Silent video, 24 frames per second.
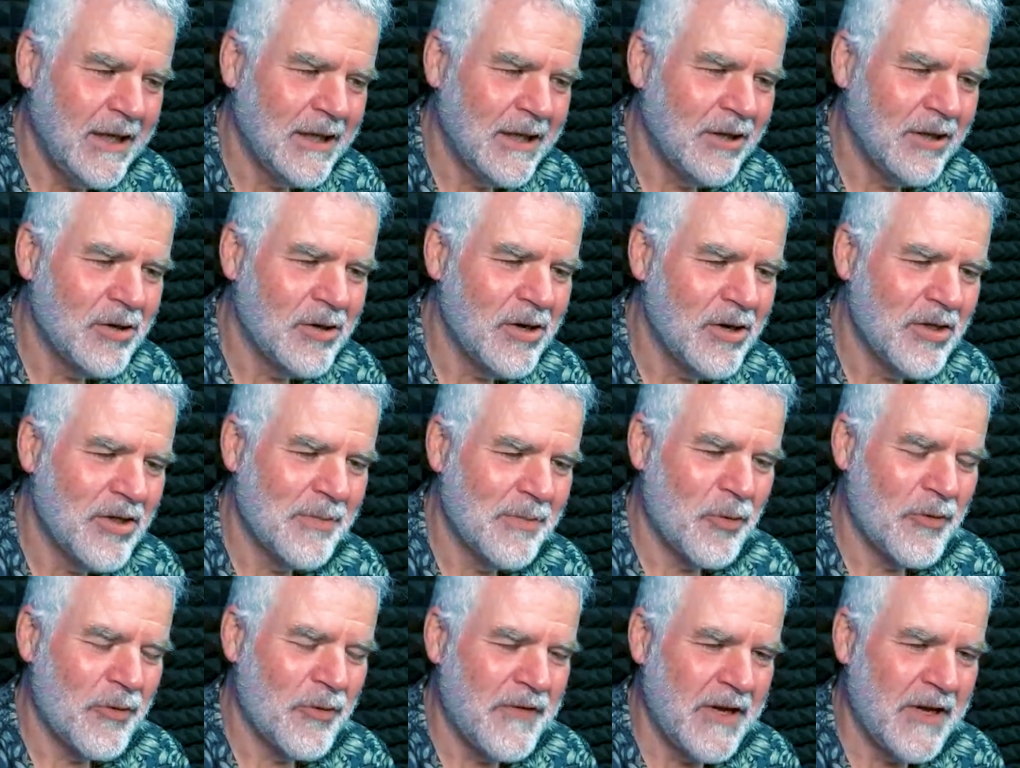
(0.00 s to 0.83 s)
look on the
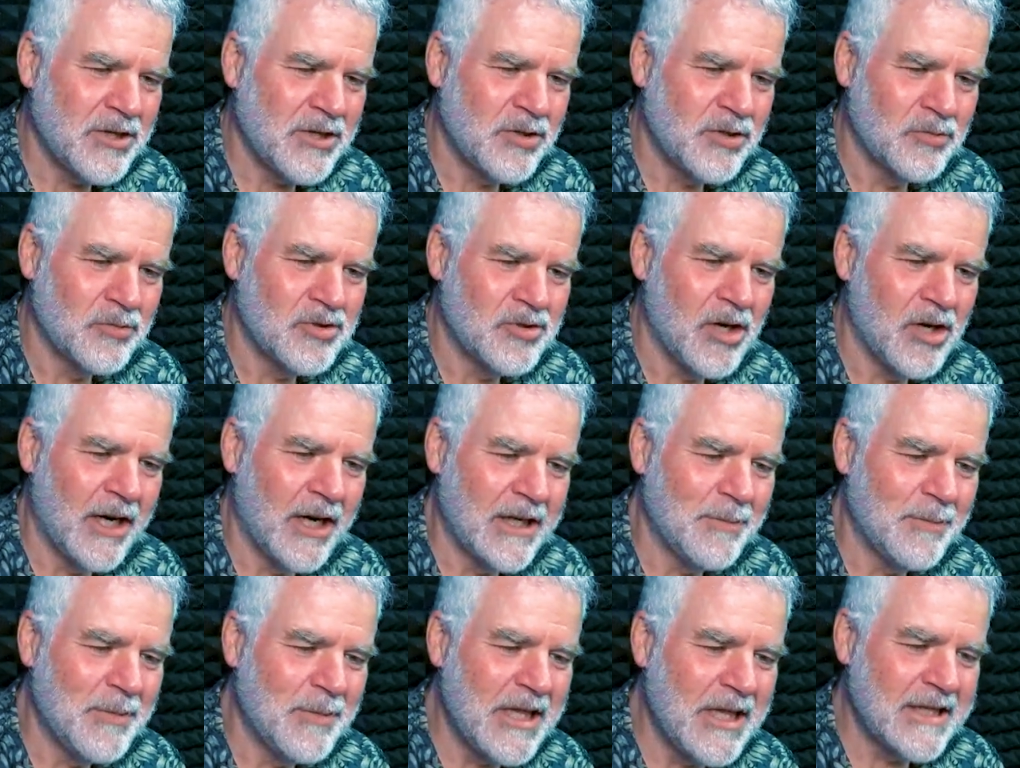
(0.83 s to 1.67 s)
professional side.
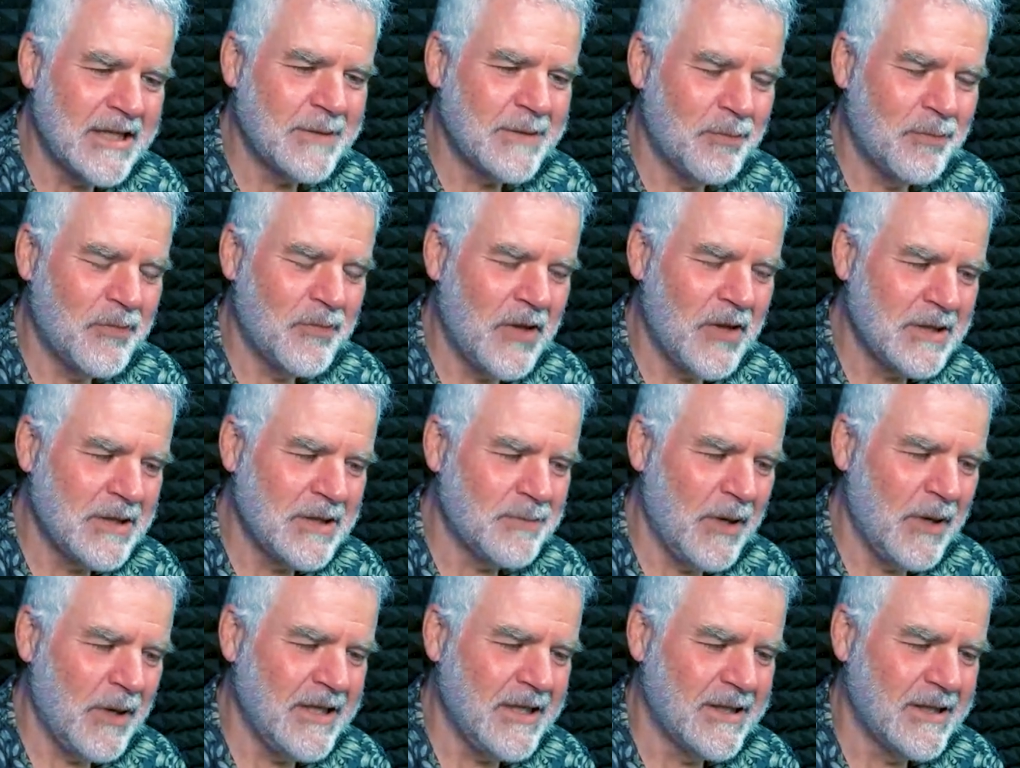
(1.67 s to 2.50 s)
I mean, there's there's
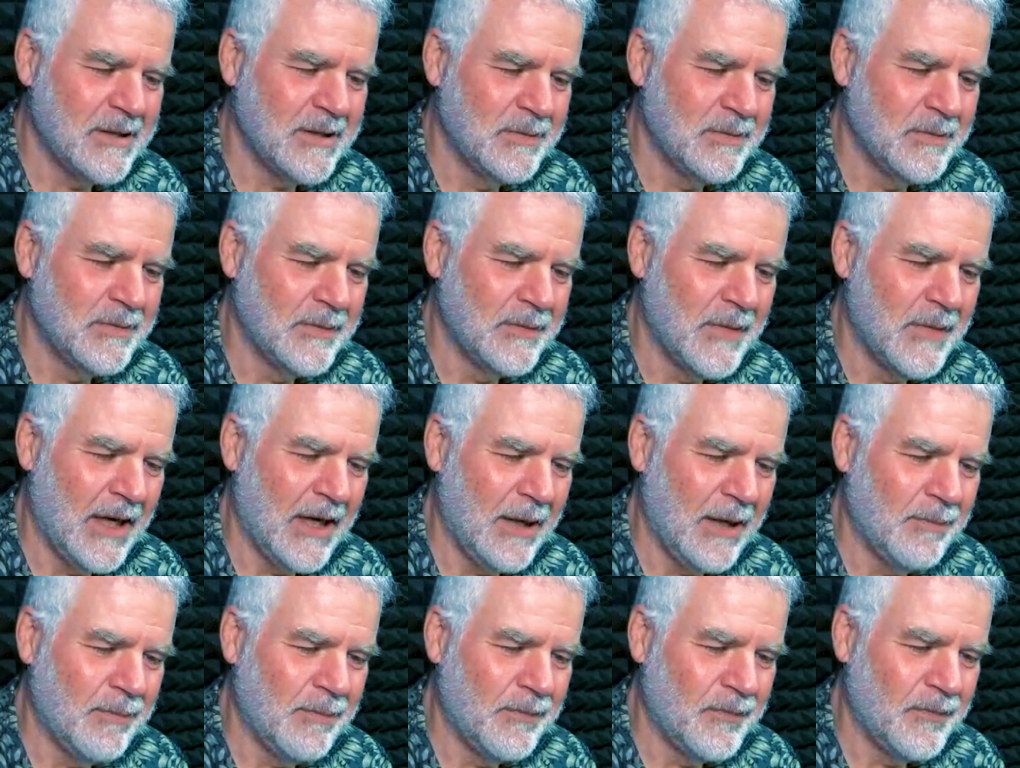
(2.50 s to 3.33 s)
been some
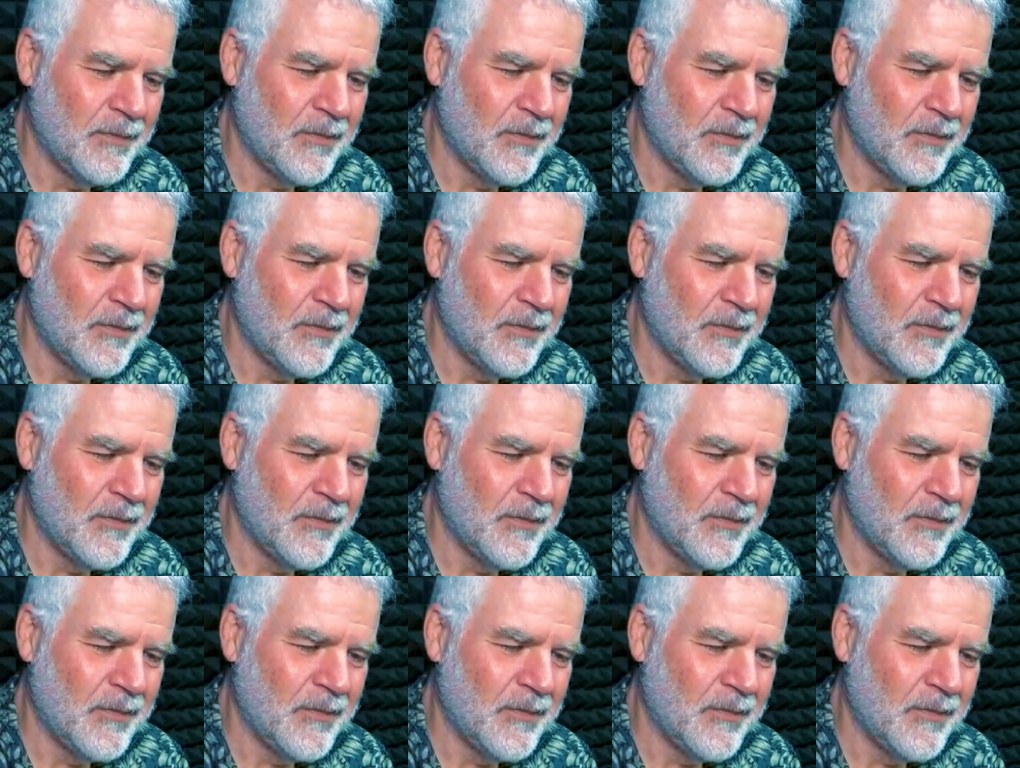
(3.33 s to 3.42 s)
um,